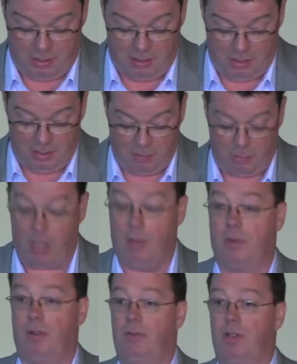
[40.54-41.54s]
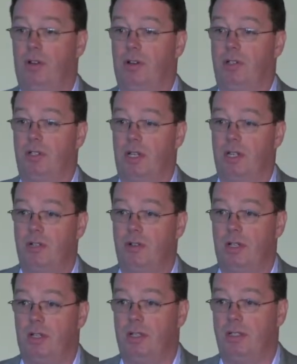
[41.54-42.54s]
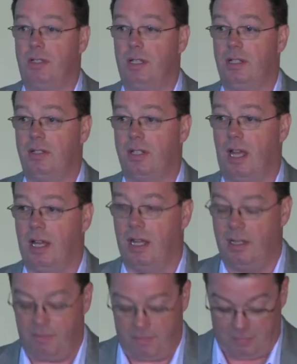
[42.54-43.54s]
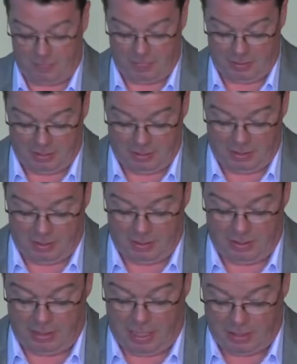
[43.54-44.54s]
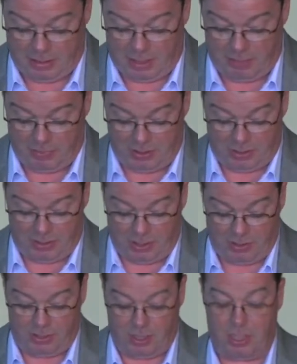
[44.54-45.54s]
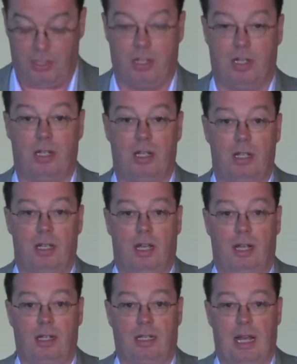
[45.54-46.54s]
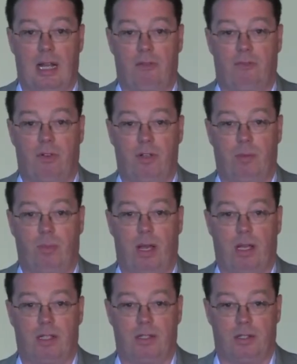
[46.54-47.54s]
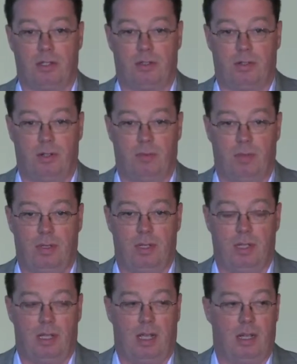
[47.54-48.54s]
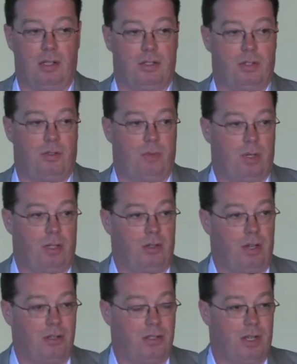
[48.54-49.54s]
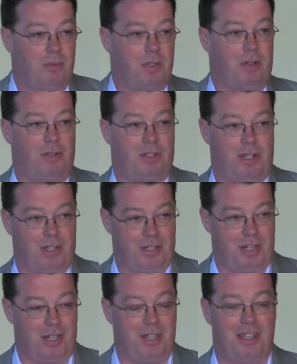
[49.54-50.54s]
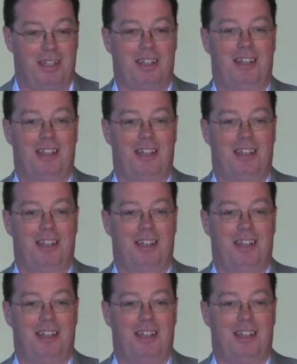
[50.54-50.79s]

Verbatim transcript: the Department of Neurosurgery at Cedars Sinai, the Alzheimer's Association, and the California Parkinson's Group and the Sue and Bill Gross Stamp Research Centre.